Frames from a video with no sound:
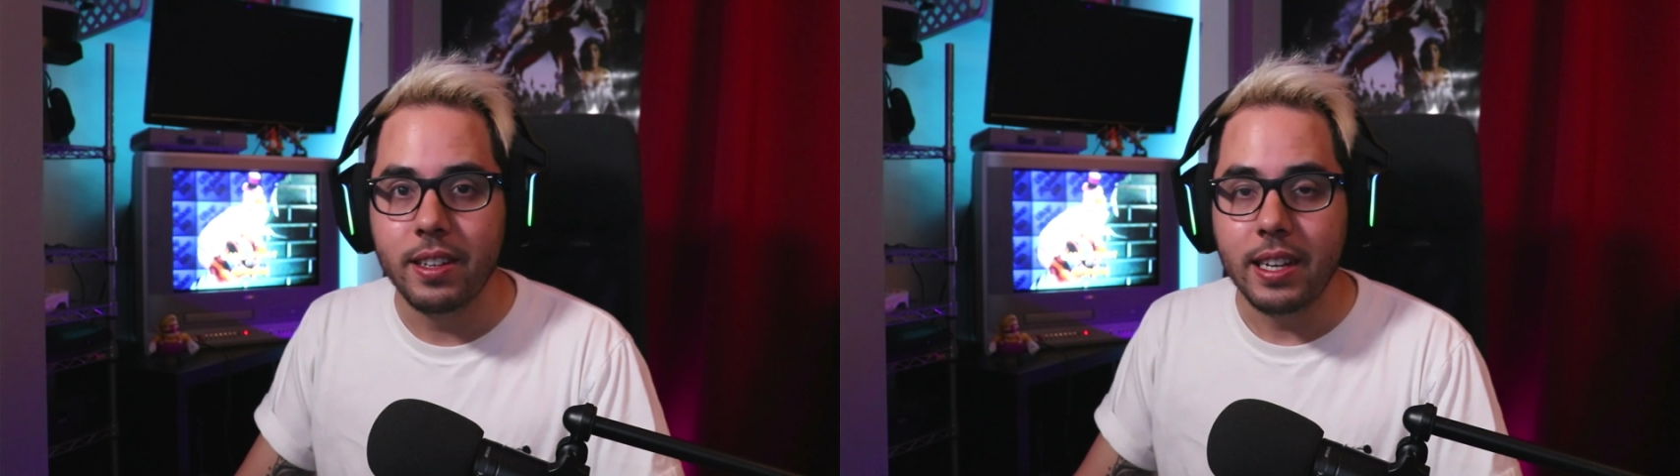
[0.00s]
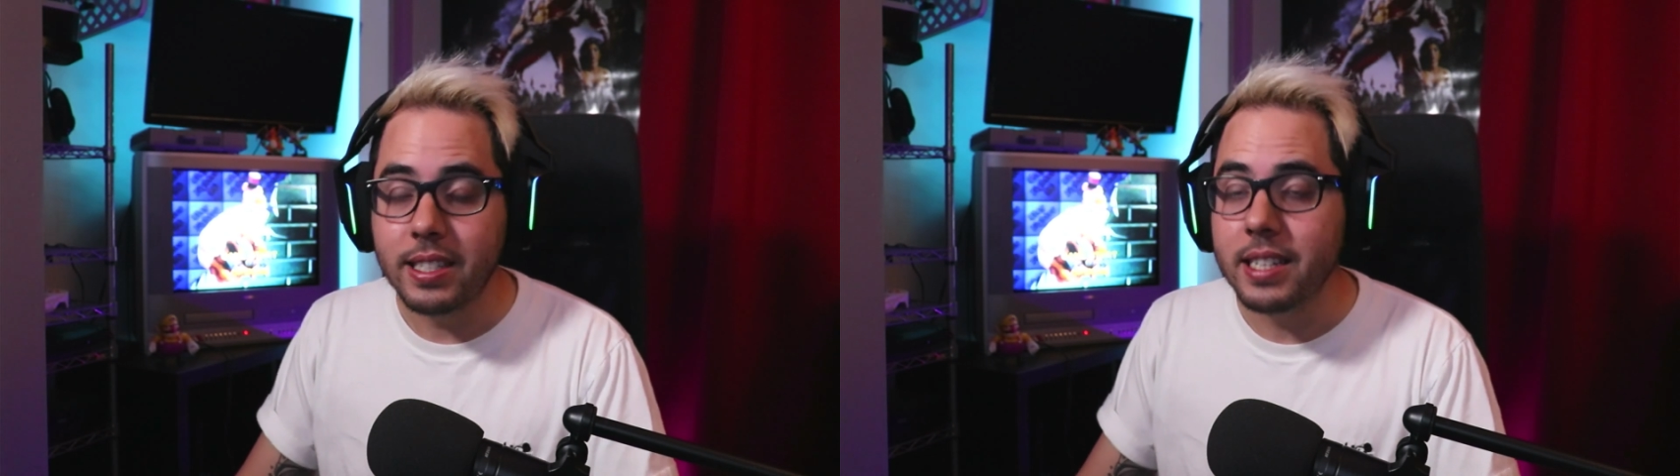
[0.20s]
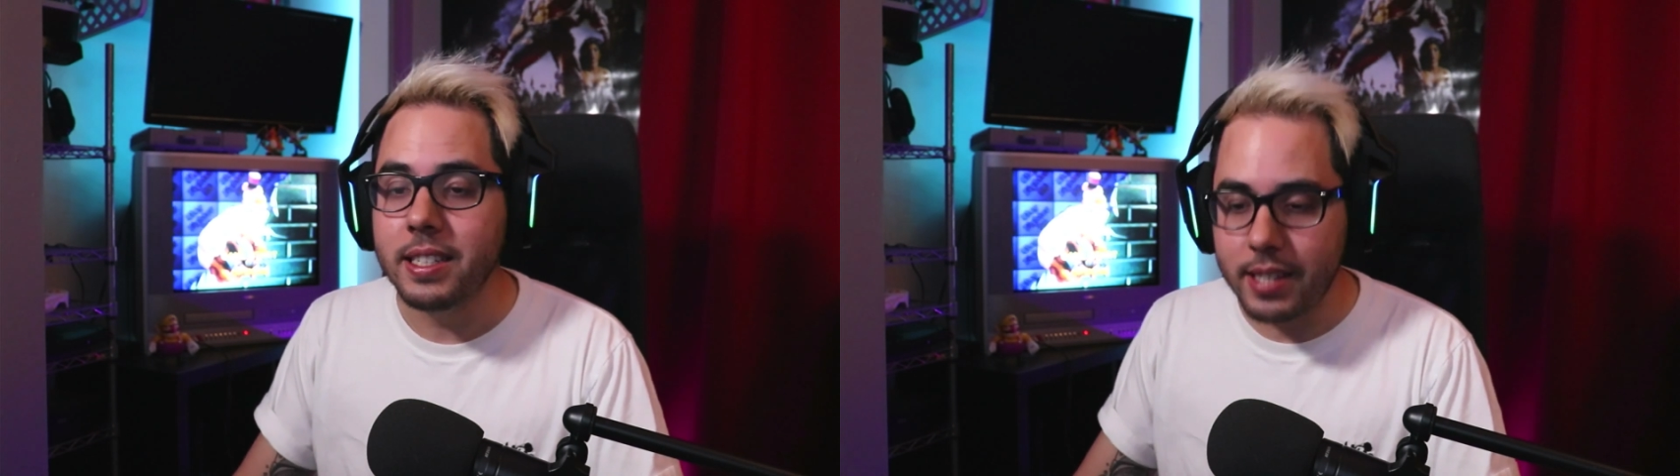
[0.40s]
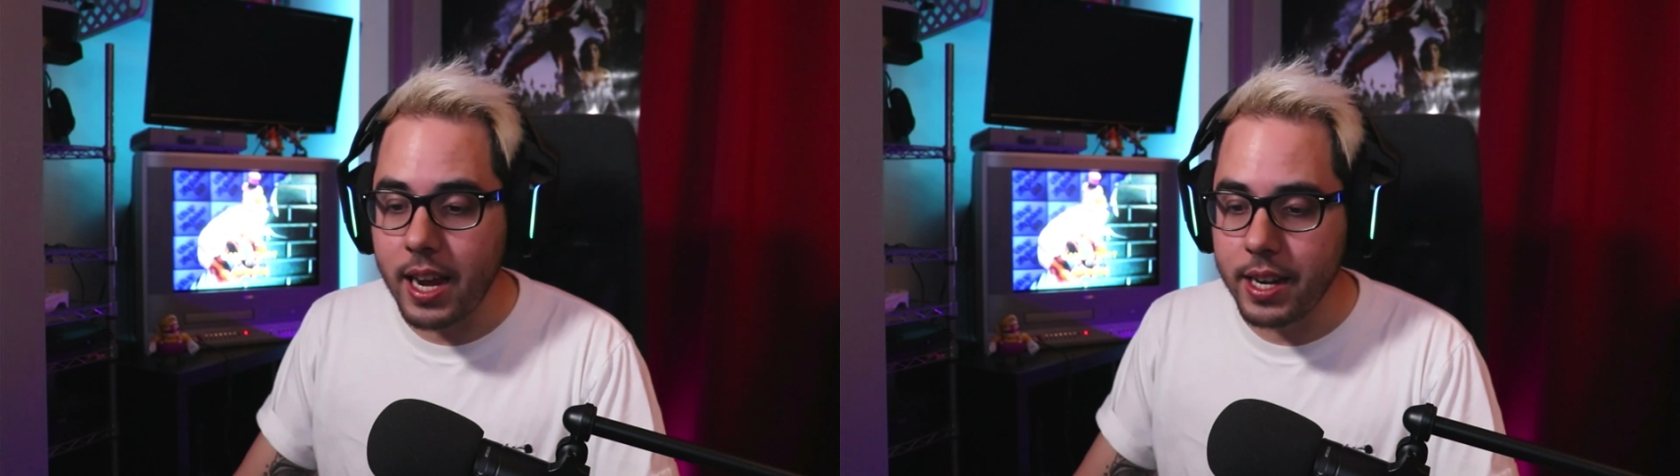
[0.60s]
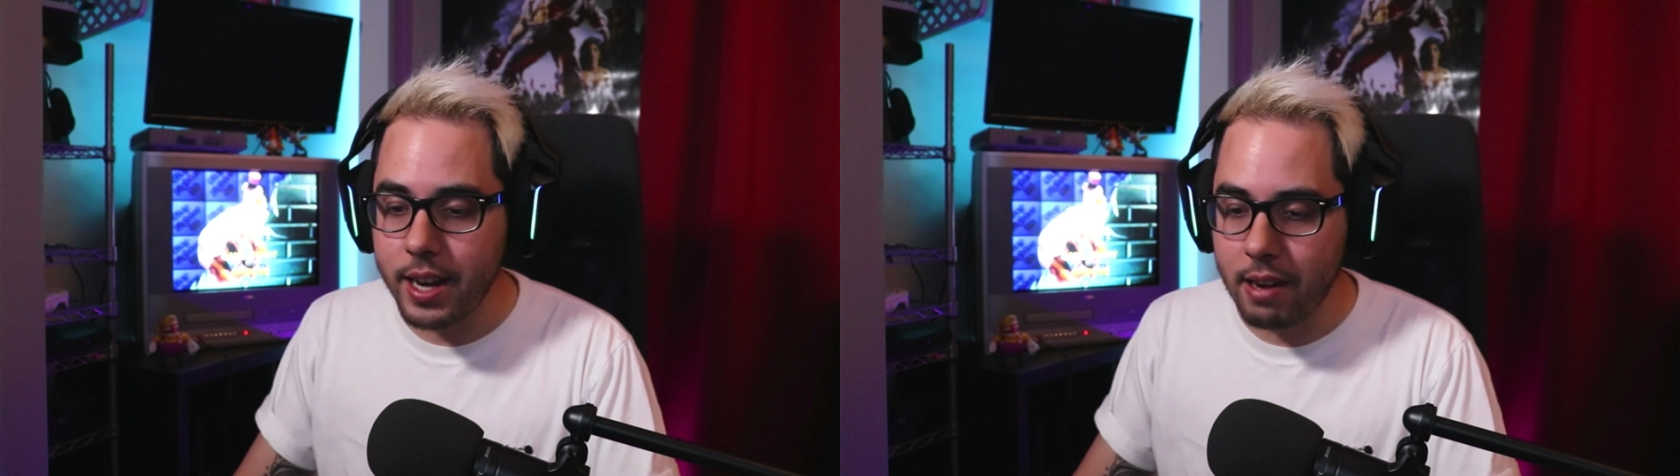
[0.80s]
It's
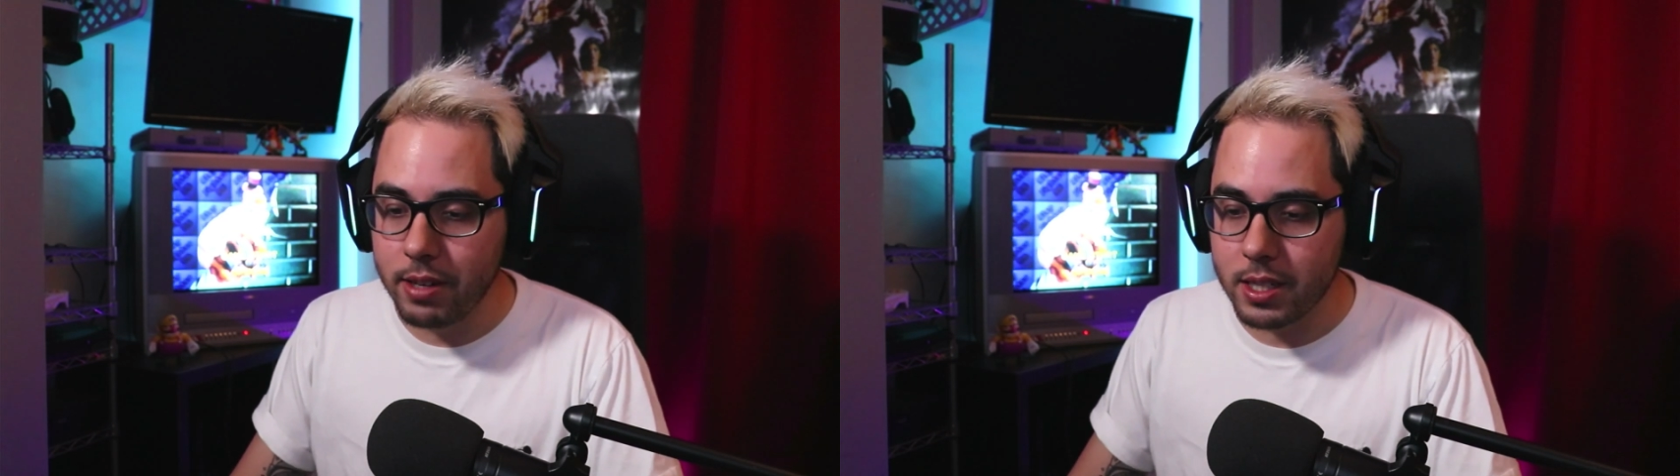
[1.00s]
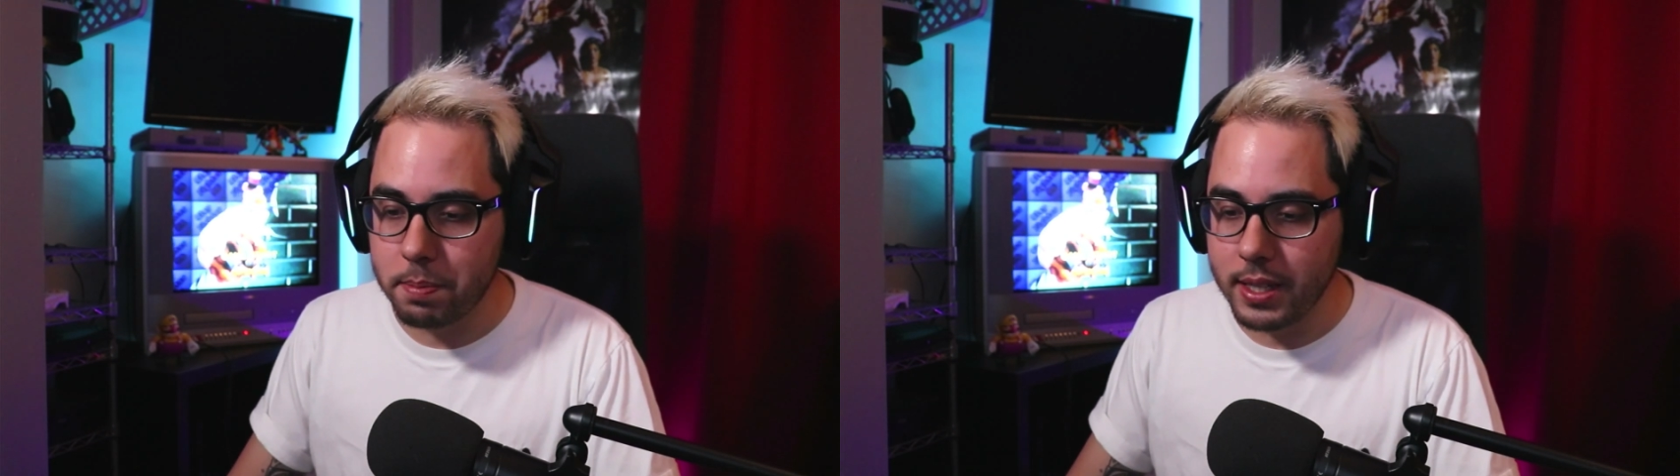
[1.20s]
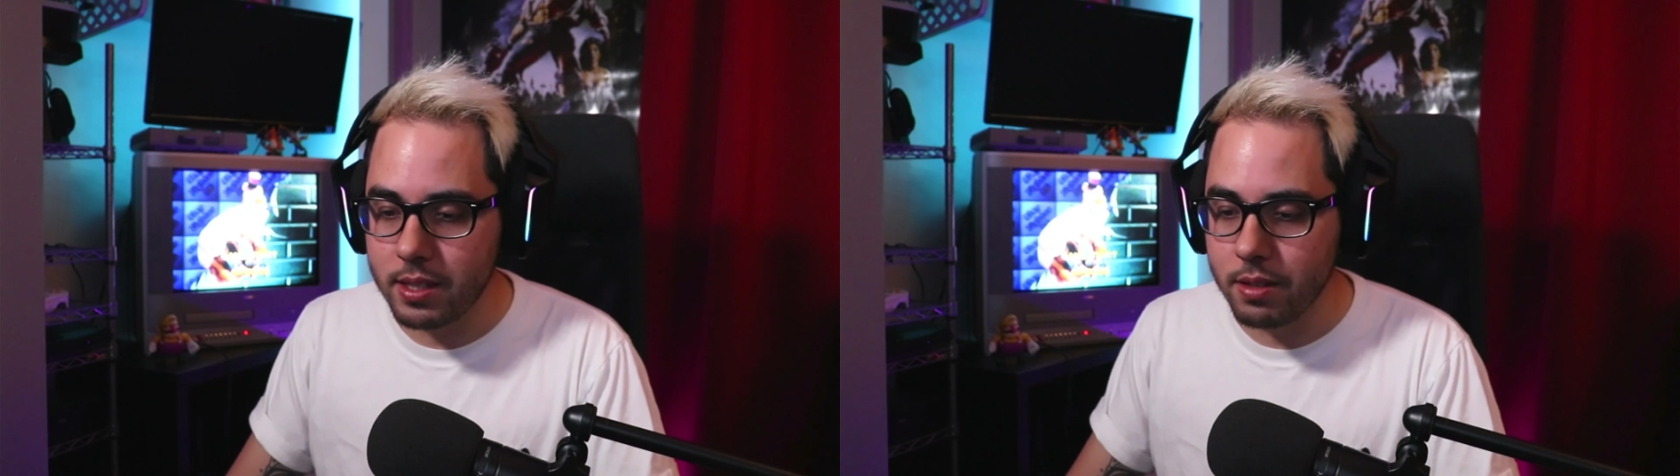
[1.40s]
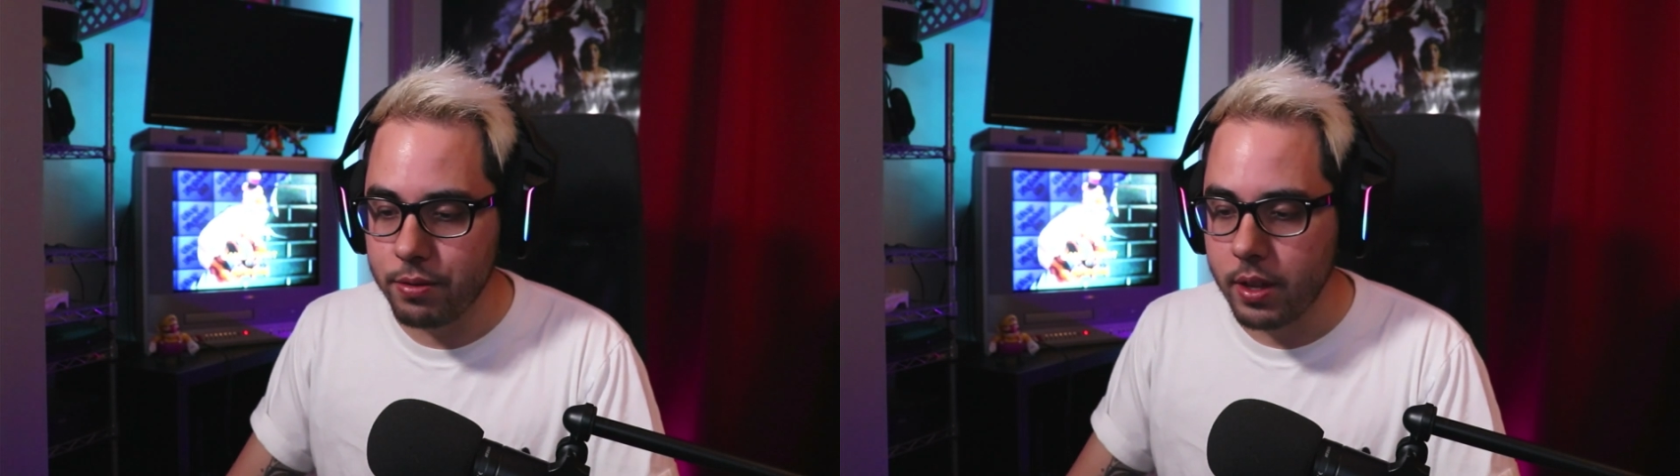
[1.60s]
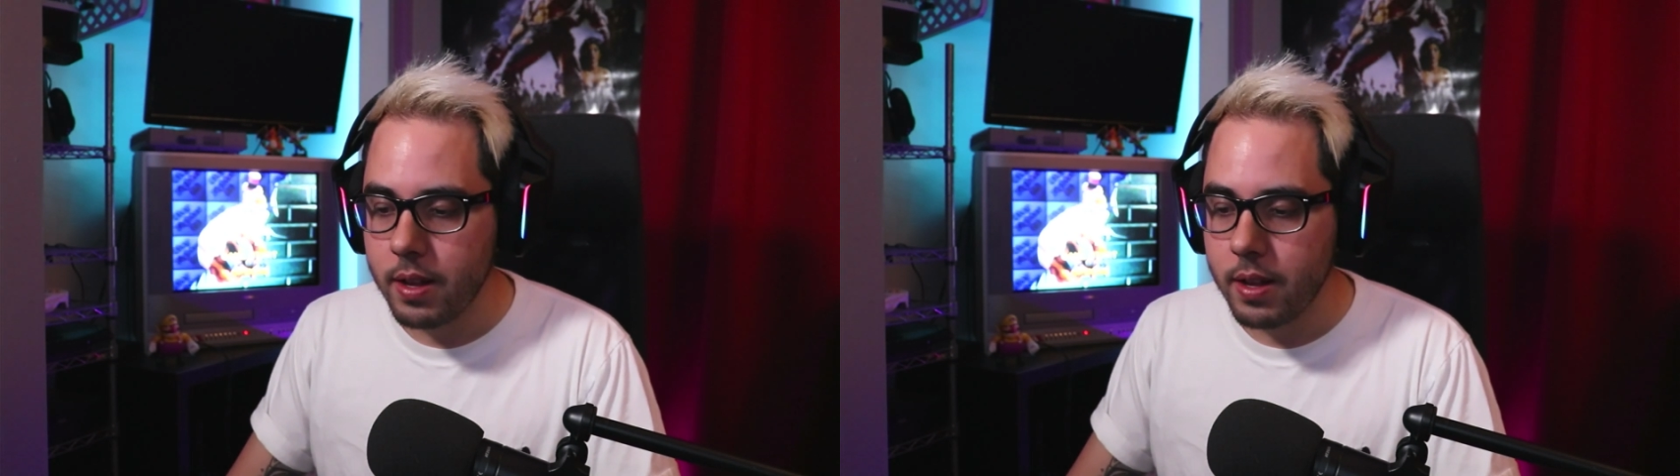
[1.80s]
insane how expensive.